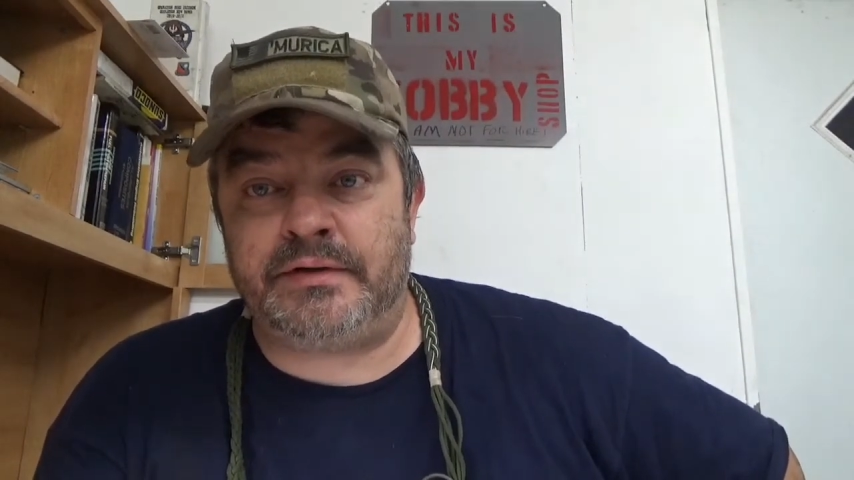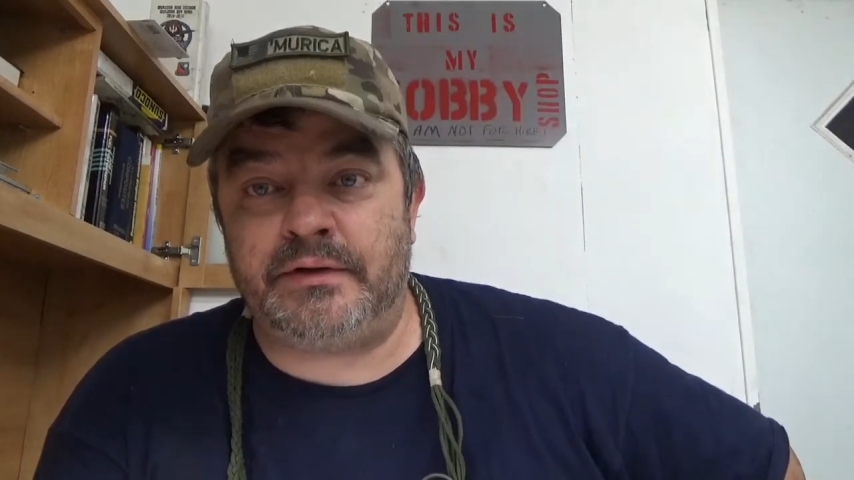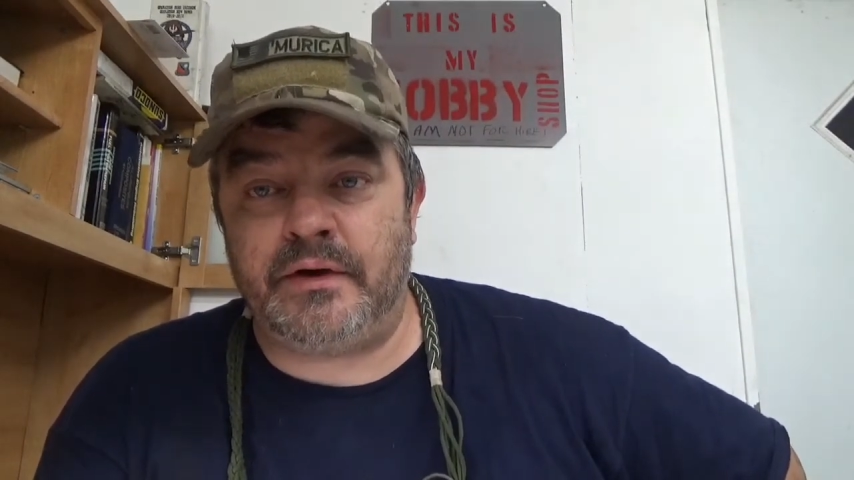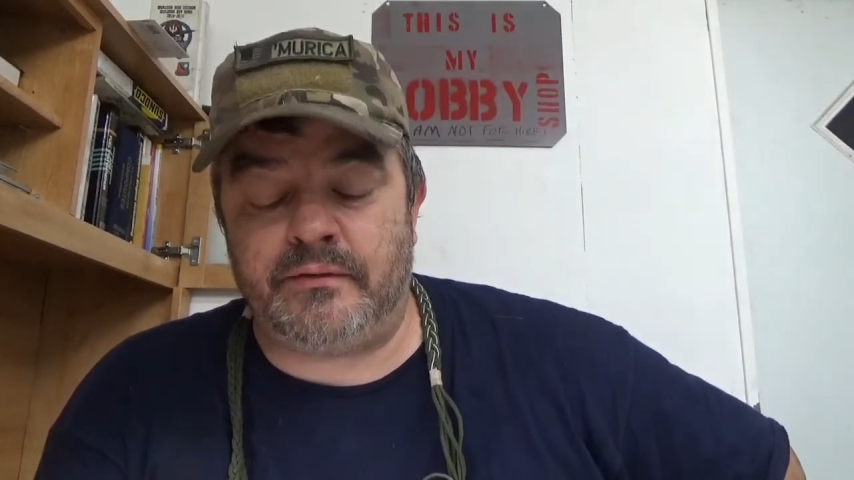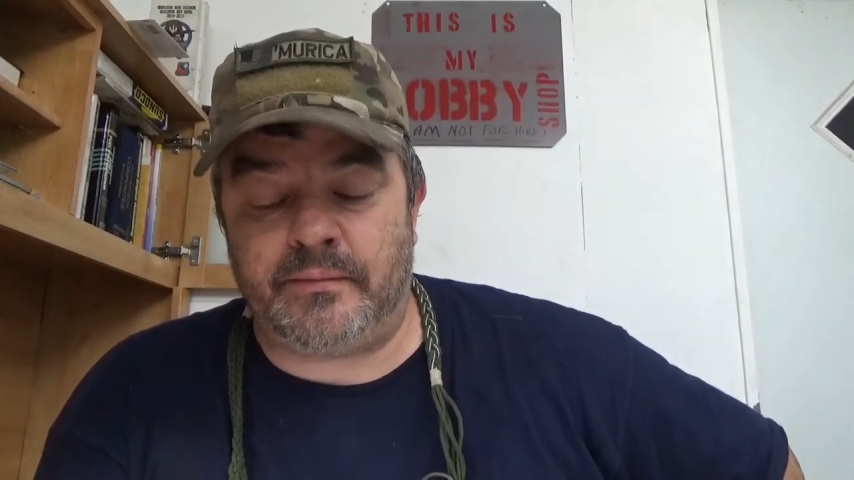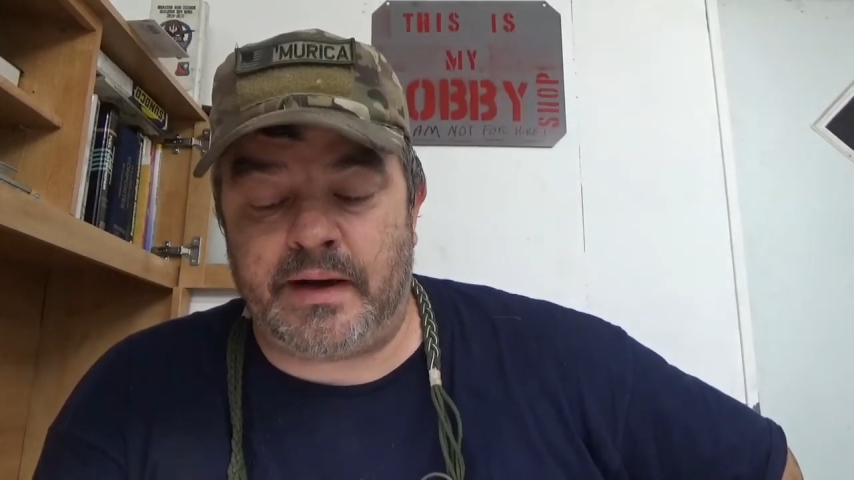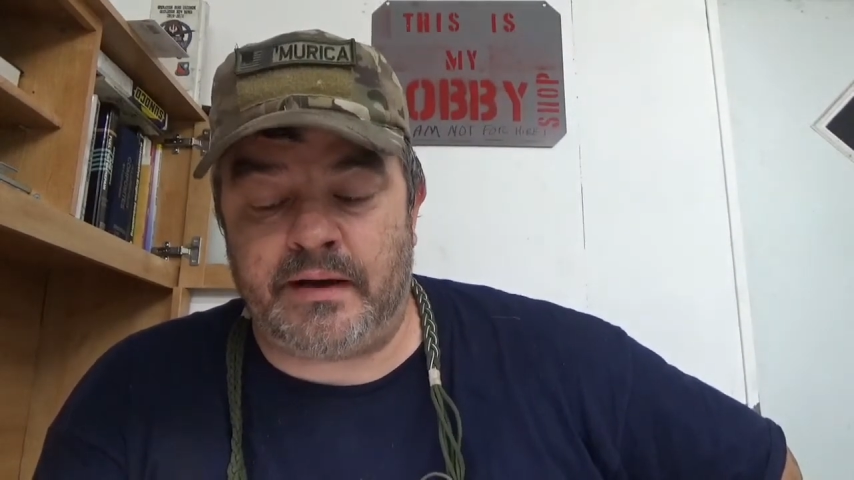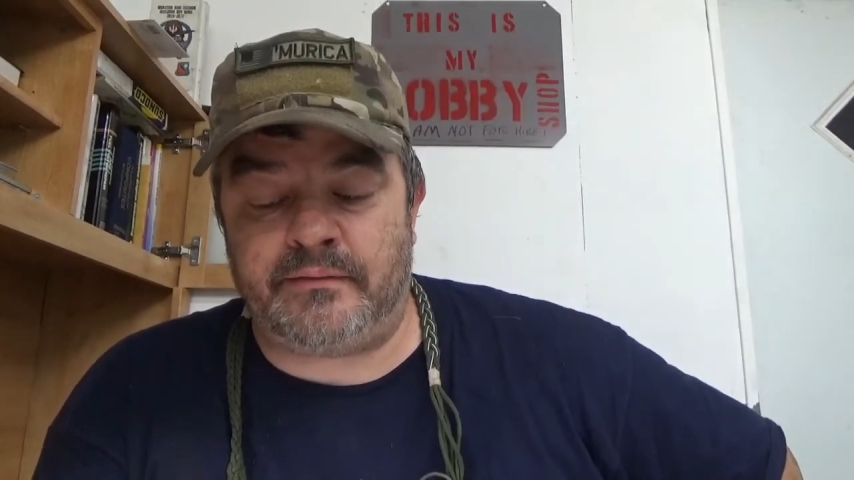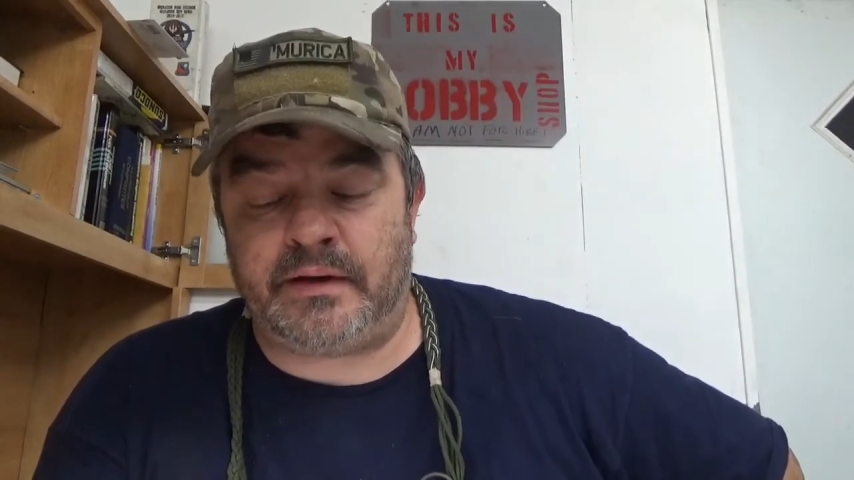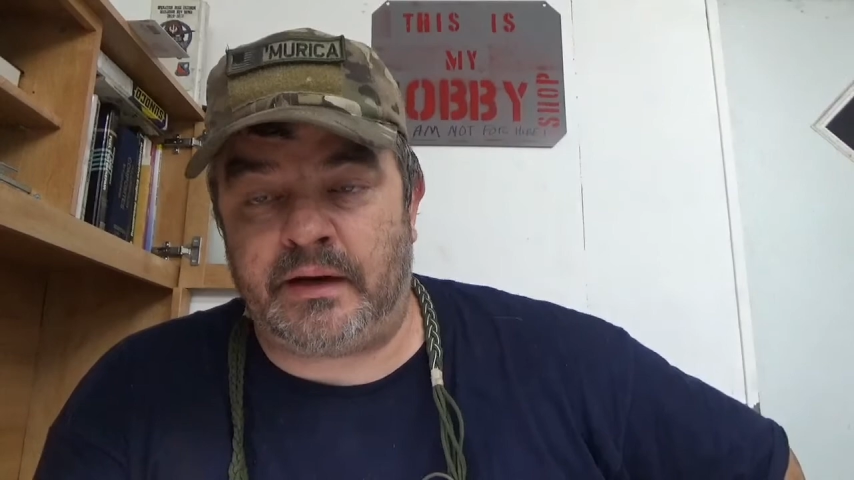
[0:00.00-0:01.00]
2 of them
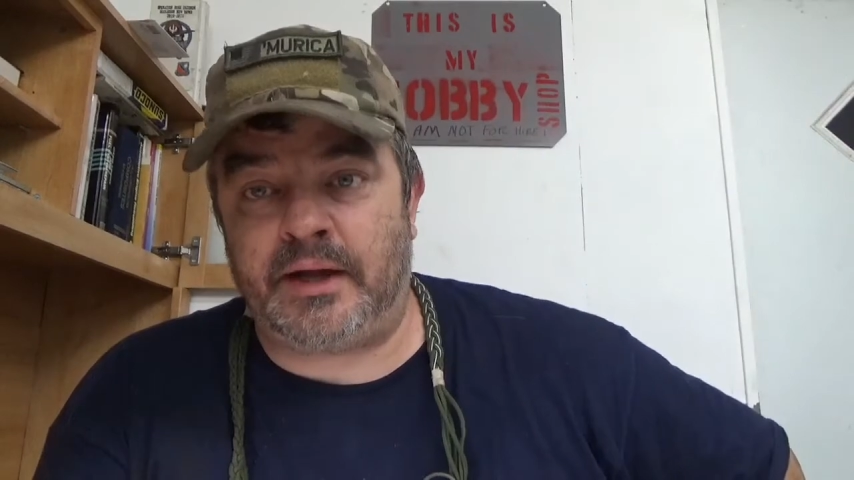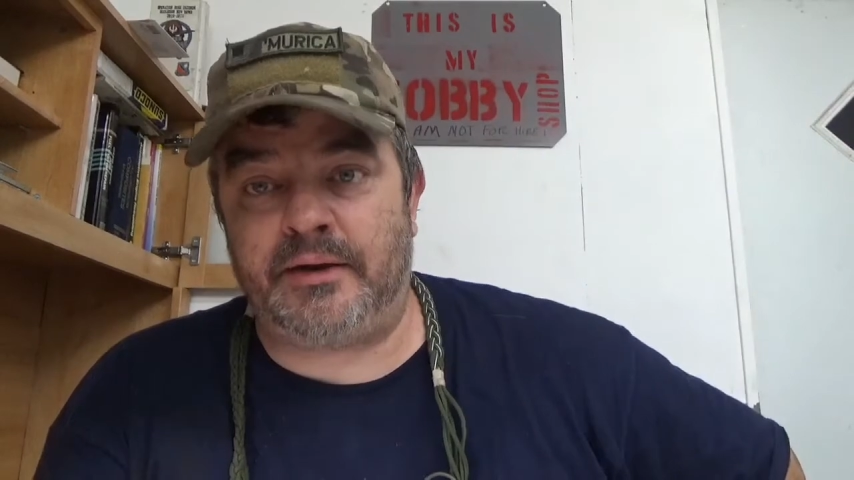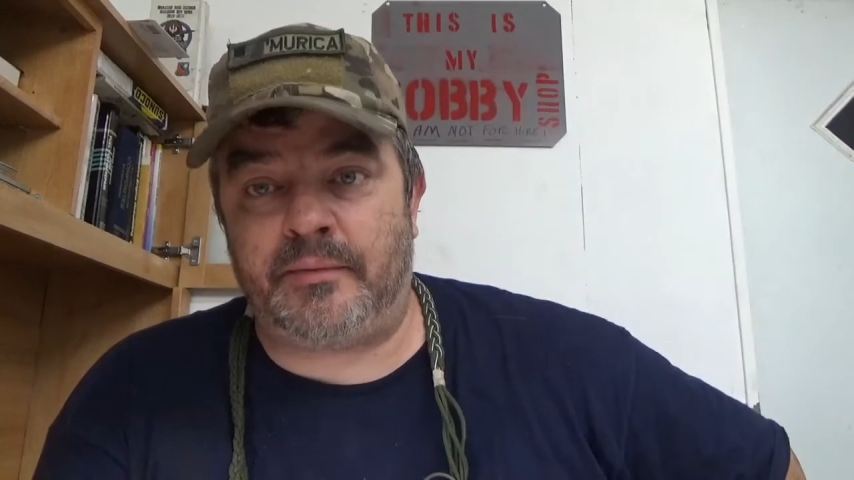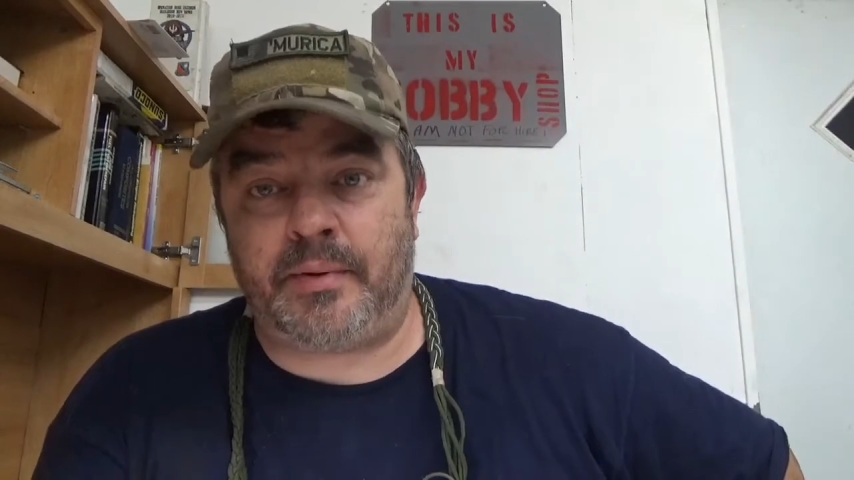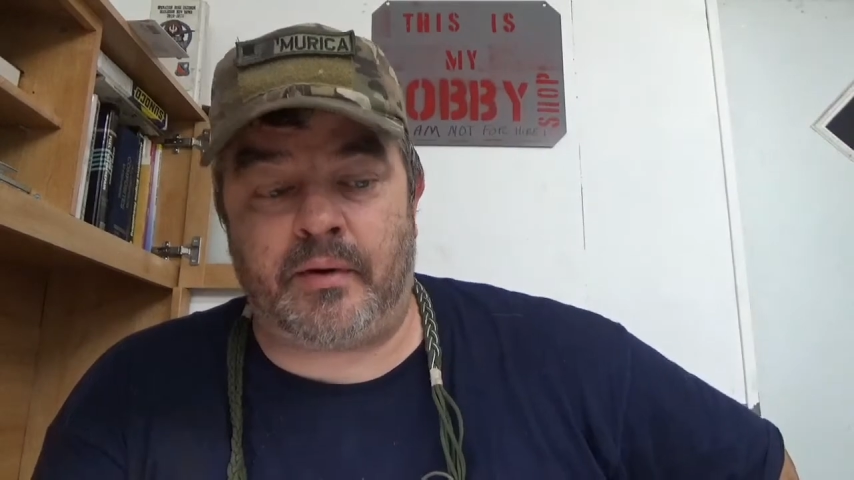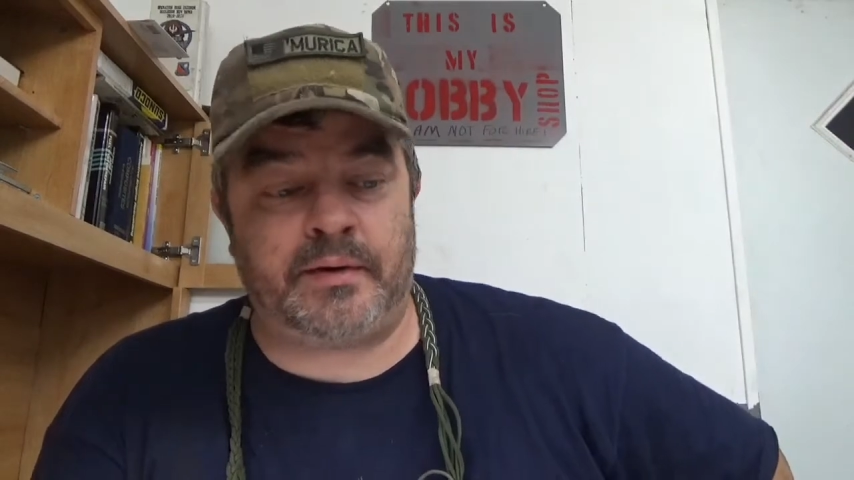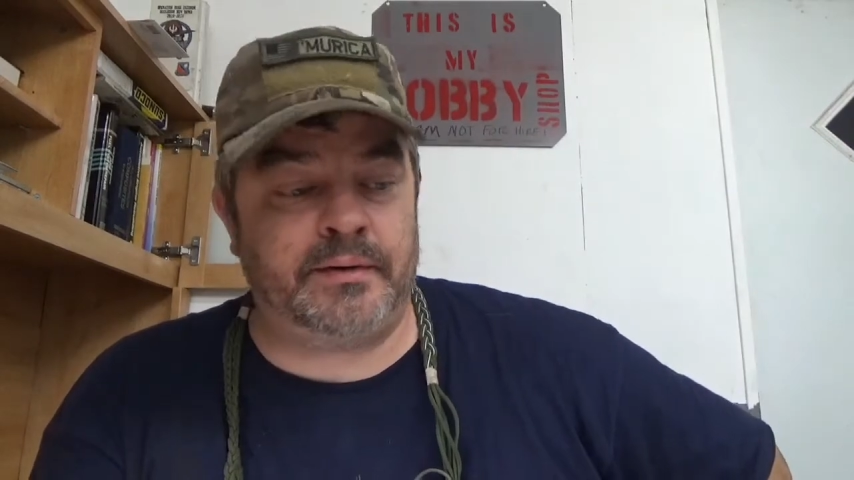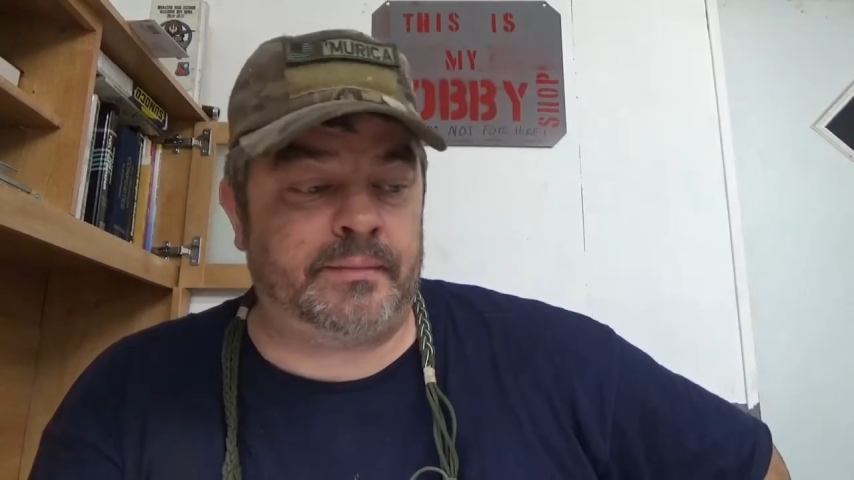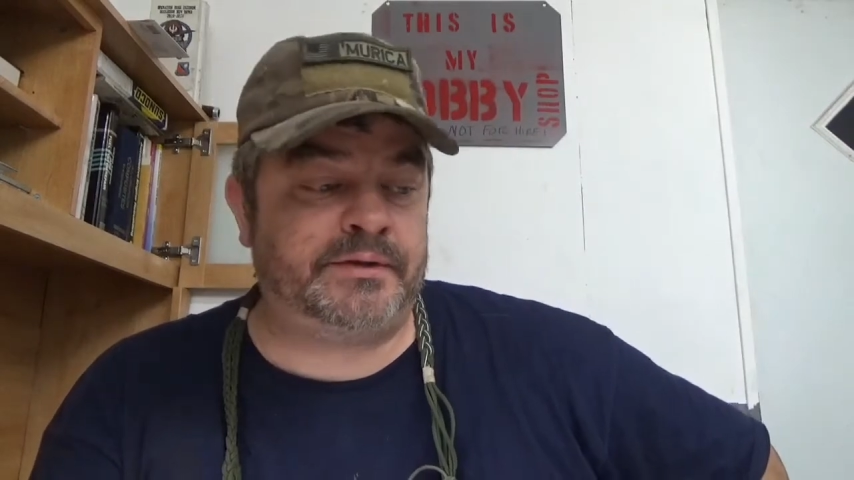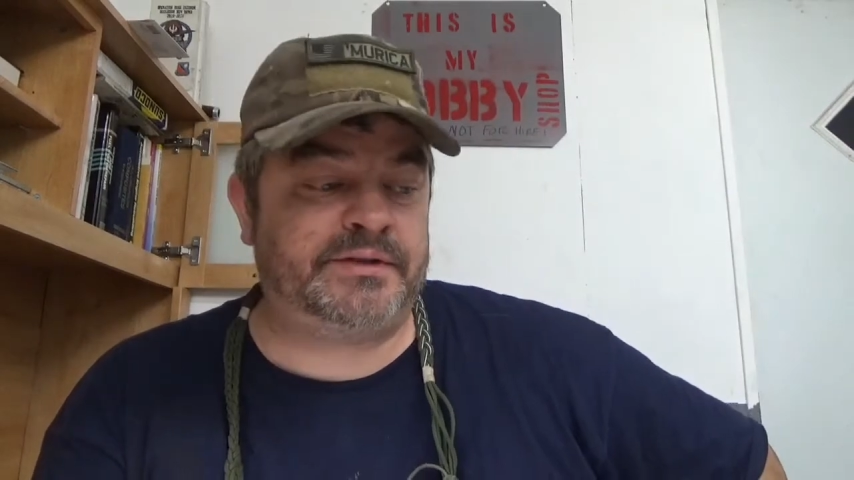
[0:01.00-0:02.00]
have a later part
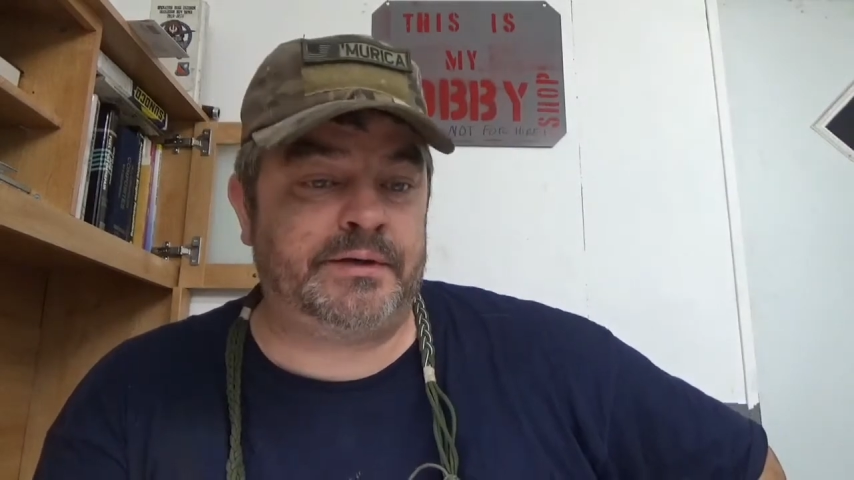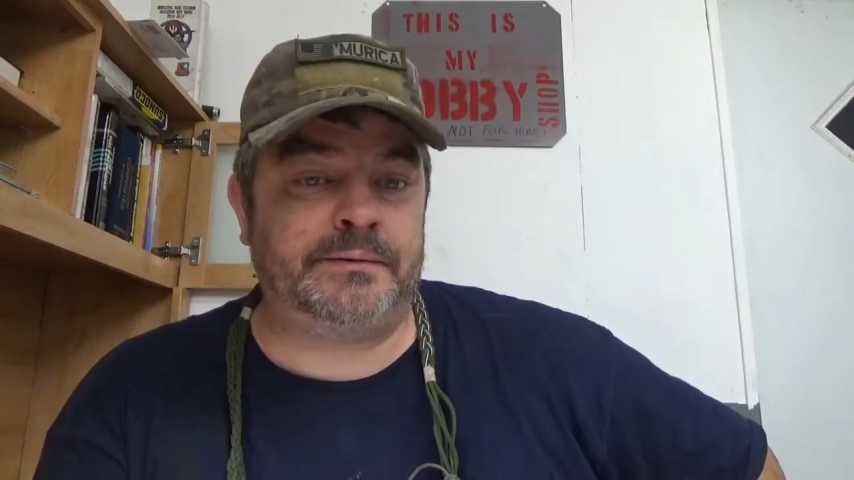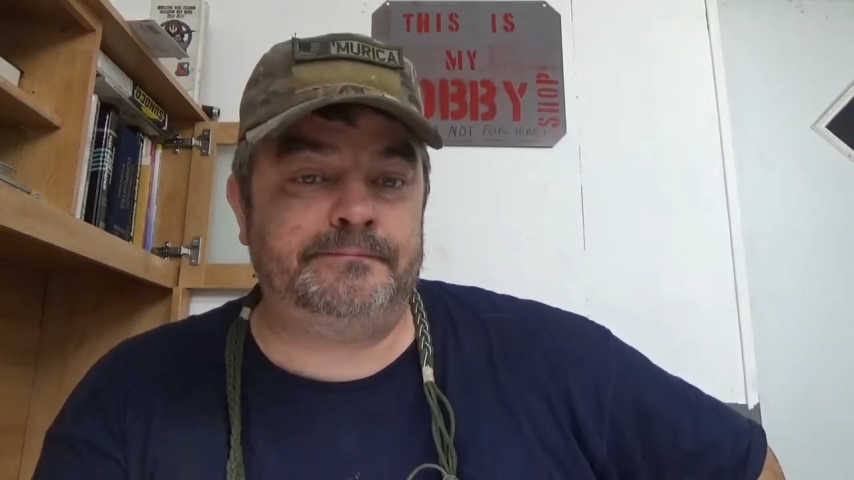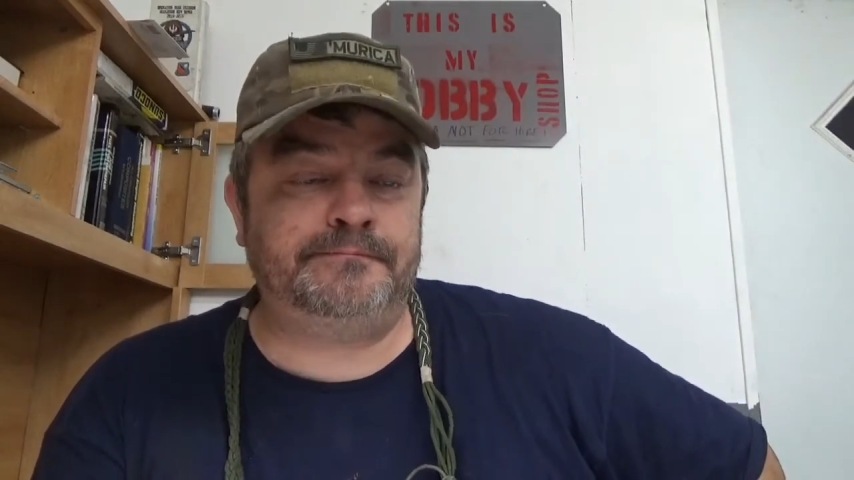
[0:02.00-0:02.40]
number. So